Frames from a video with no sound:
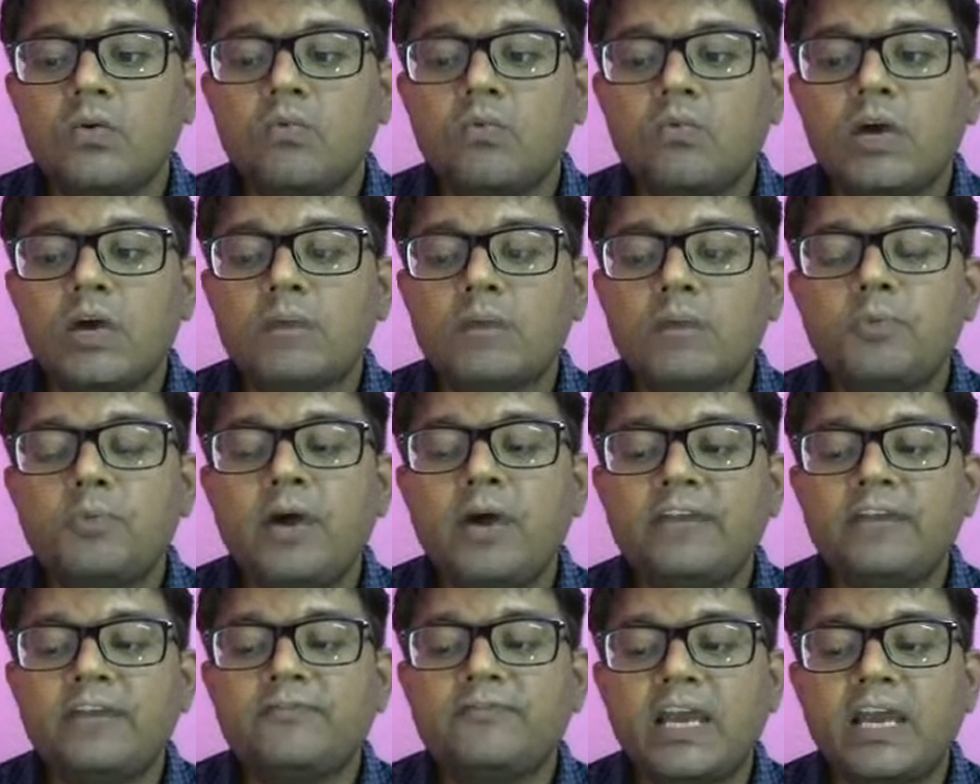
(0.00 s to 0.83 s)

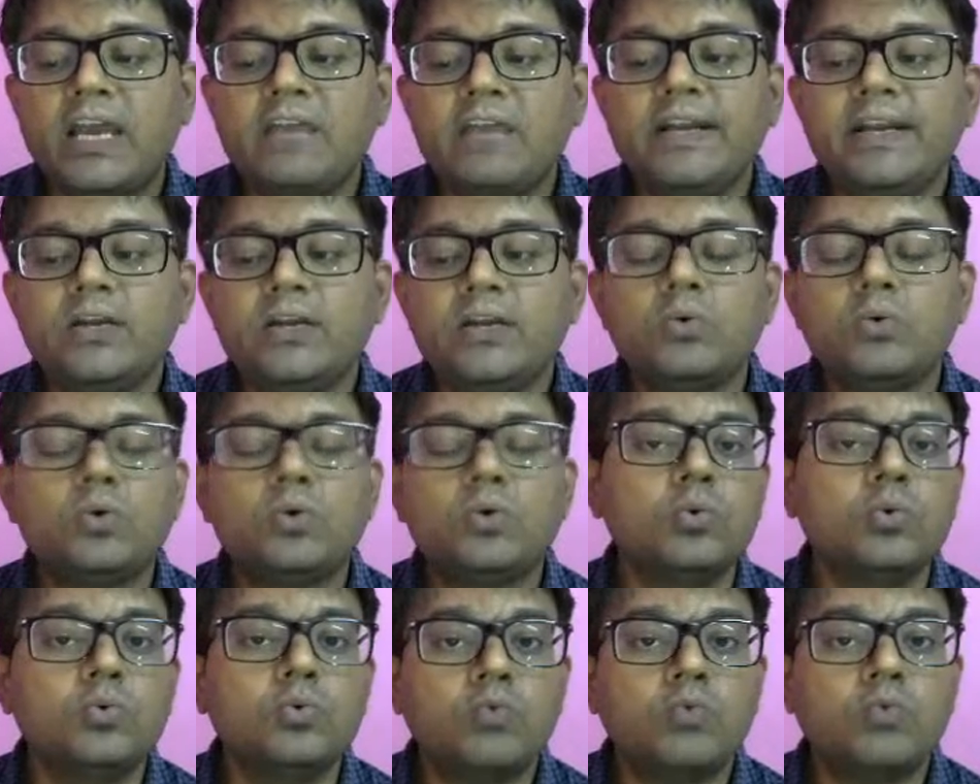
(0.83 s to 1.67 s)
1.5 into
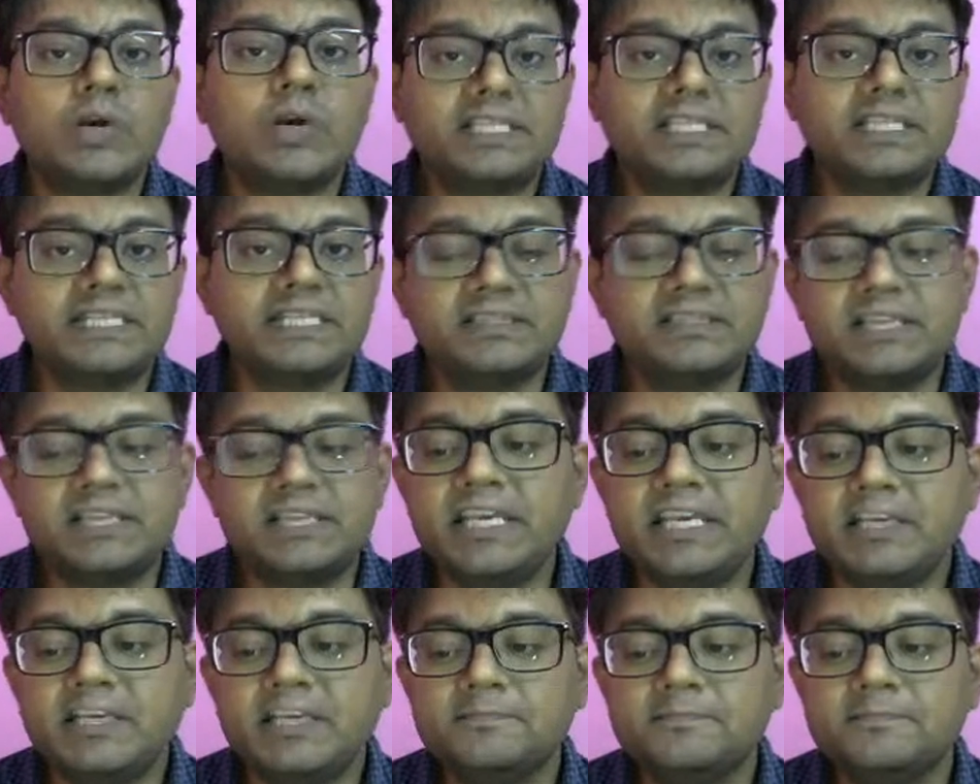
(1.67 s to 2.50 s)
2. What is it? 3.